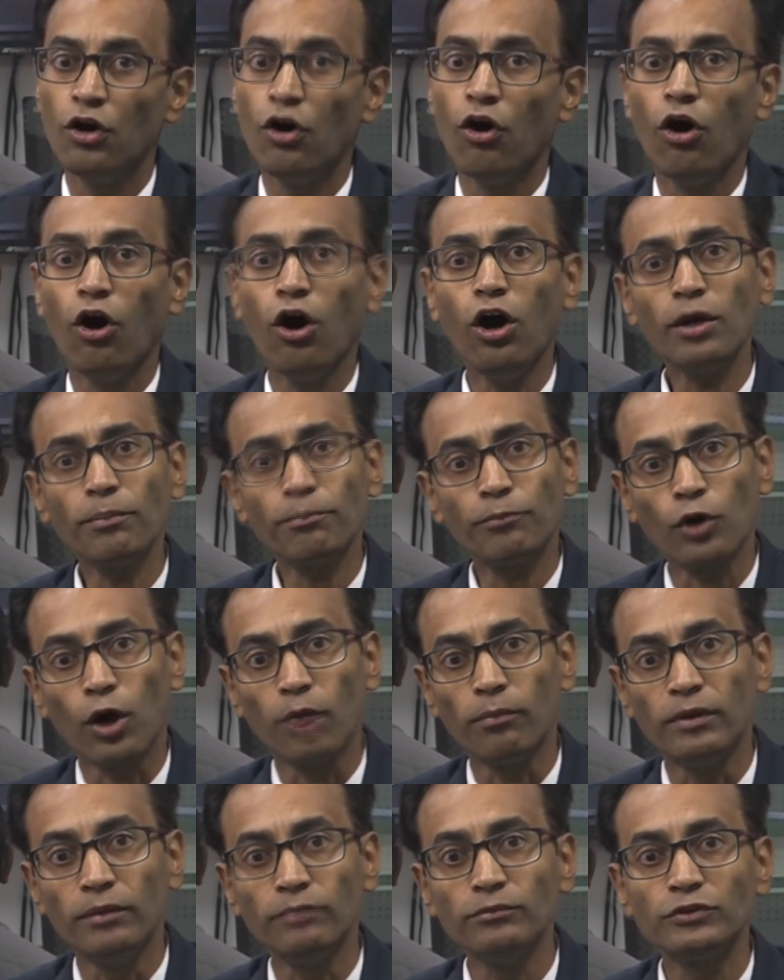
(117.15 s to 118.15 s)
or
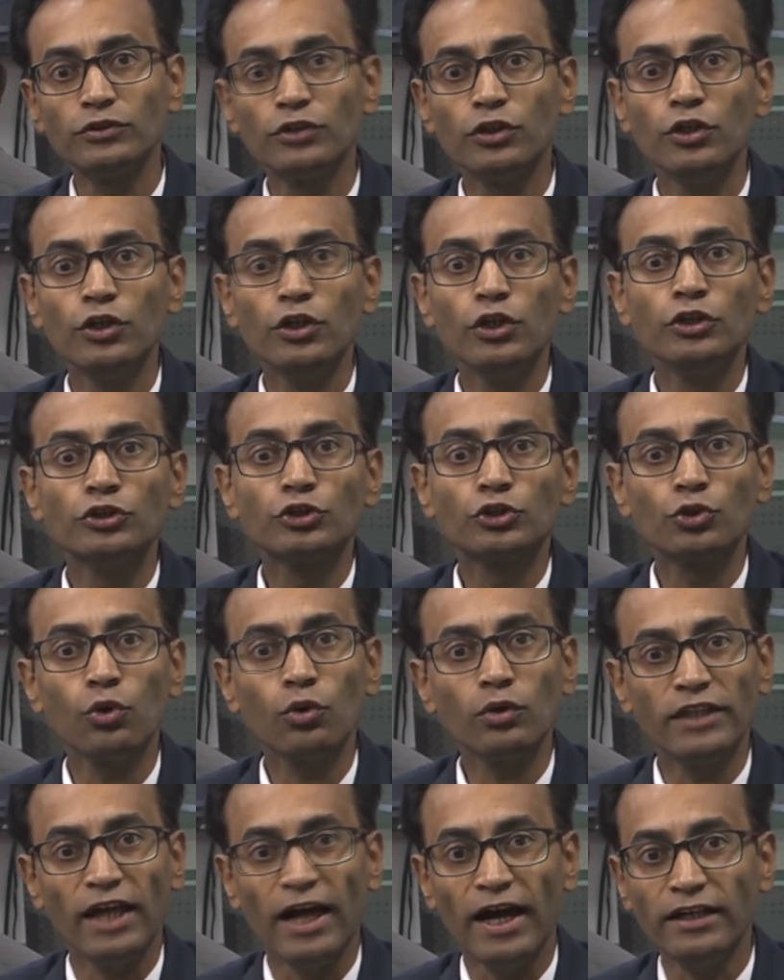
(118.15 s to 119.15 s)
problems so
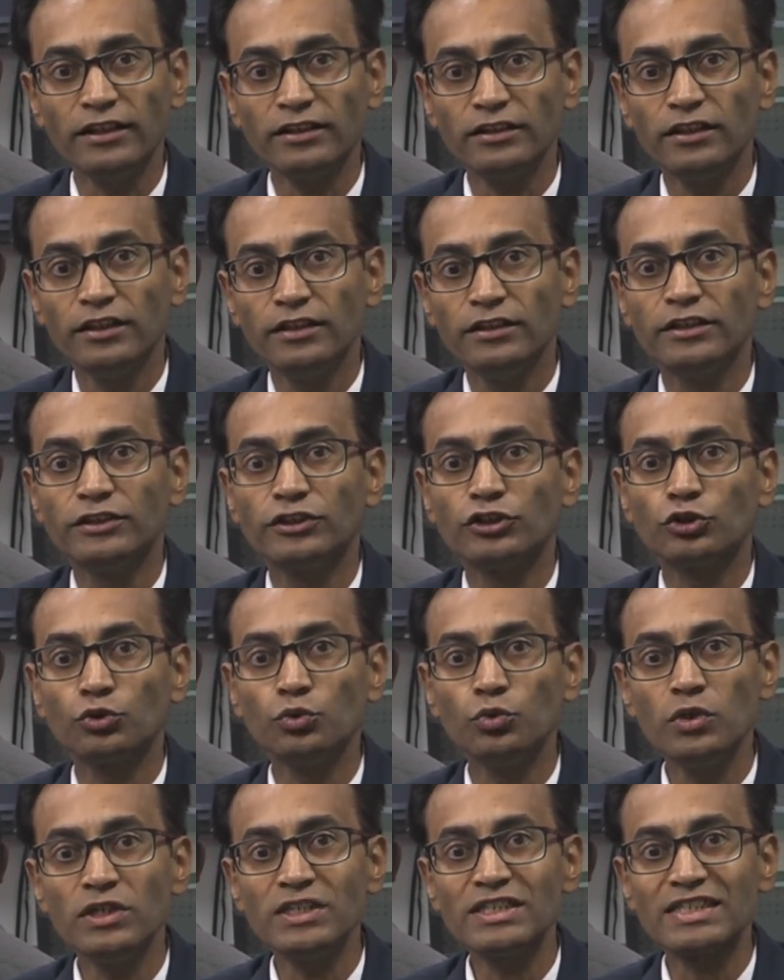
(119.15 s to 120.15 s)
that the
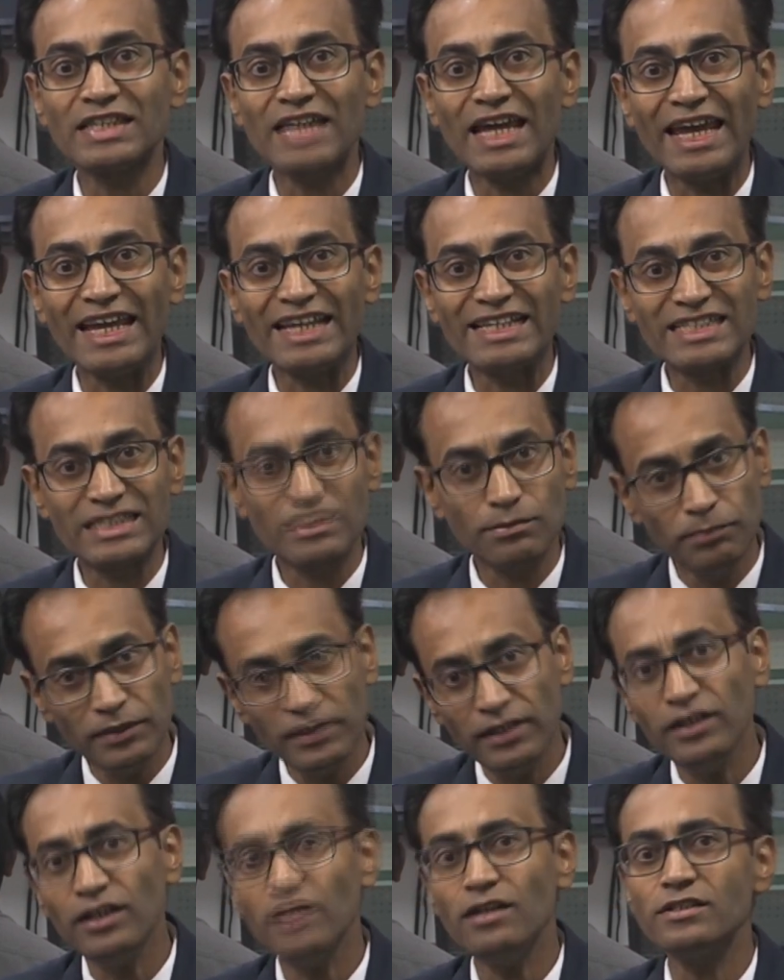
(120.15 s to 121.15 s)
students
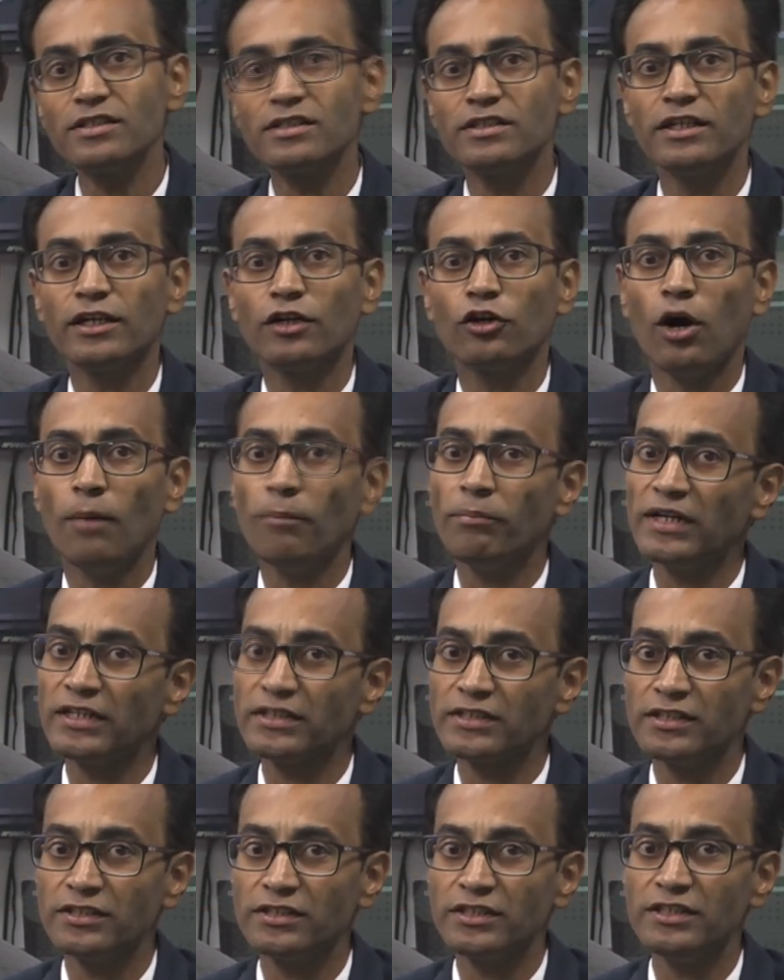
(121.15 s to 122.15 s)
experience the
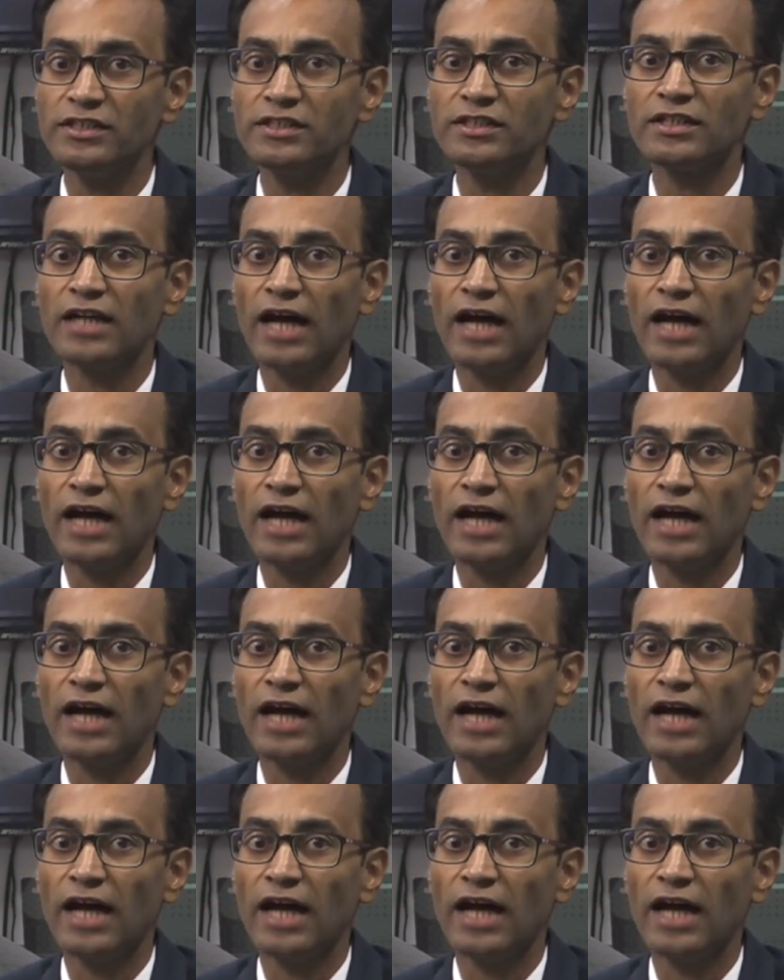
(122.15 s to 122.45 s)
complexities,